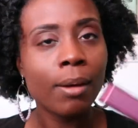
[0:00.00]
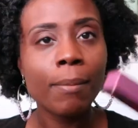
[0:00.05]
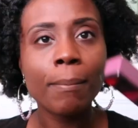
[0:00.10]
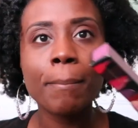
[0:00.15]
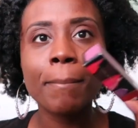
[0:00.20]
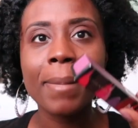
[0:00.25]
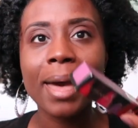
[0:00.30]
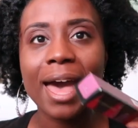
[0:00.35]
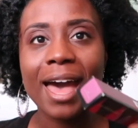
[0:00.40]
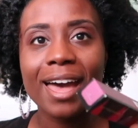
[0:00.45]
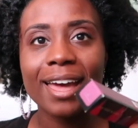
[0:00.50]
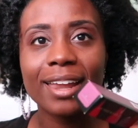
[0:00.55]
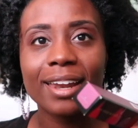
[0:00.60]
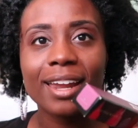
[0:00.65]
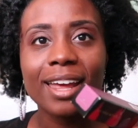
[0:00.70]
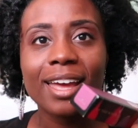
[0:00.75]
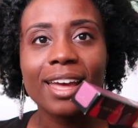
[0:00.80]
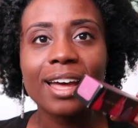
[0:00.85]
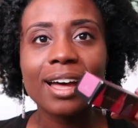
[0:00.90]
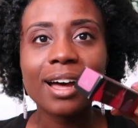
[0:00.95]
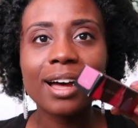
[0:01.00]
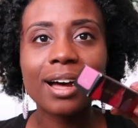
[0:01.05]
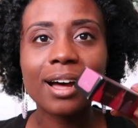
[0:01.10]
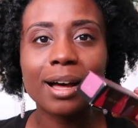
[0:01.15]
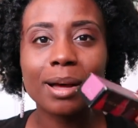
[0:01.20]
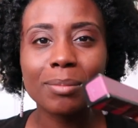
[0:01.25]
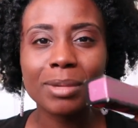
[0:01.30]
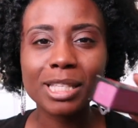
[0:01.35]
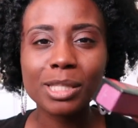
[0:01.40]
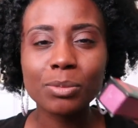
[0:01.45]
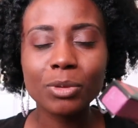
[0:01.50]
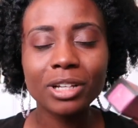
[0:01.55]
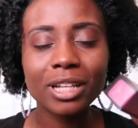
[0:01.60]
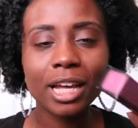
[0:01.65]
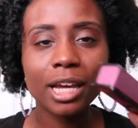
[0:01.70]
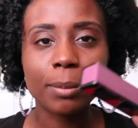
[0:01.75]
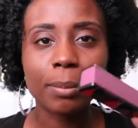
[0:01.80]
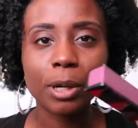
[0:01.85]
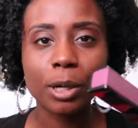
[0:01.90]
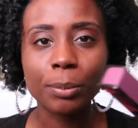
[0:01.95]
Matte um, it's more
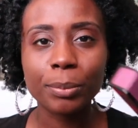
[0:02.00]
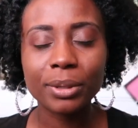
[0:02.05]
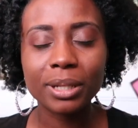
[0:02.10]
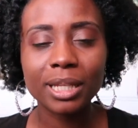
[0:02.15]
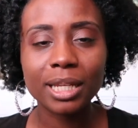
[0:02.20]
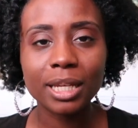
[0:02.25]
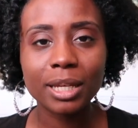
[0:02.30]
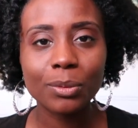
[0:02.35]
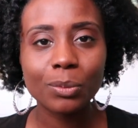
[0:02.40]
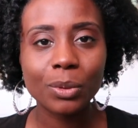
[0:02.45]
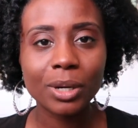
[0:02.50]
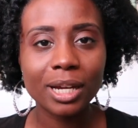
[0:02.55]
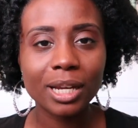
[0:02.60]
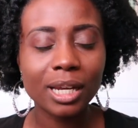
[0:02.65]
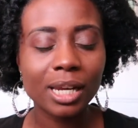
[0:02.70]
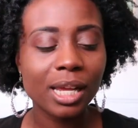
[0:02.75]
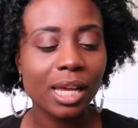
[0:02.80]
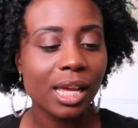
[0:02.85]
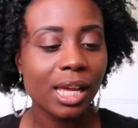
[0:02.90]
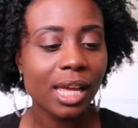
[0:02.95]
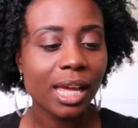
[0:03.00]
like a purpley one